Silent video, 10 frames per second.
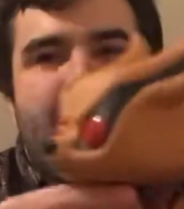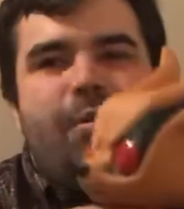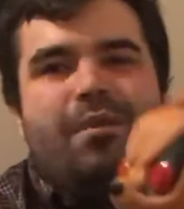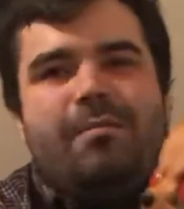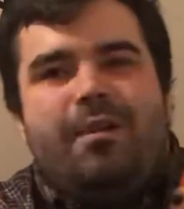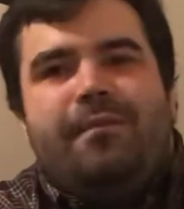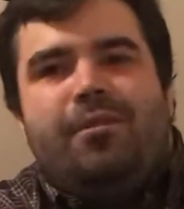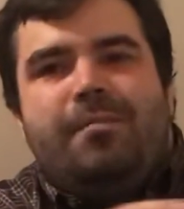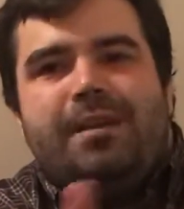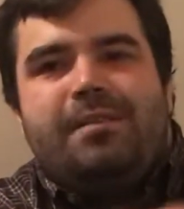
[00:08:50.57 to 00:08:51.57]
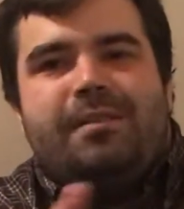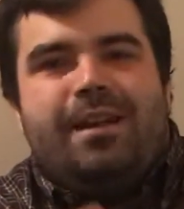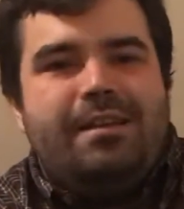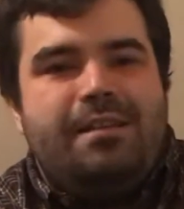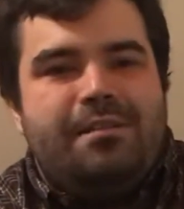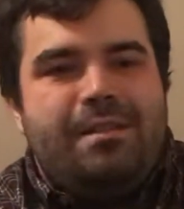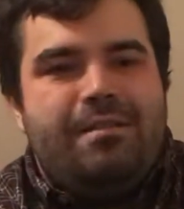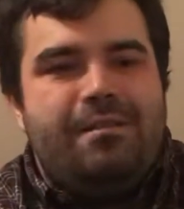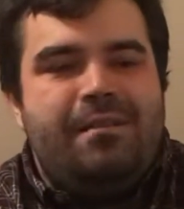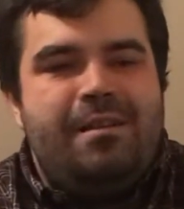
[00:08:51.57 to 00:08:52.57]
Pokemon Vulpix or Ninetales either.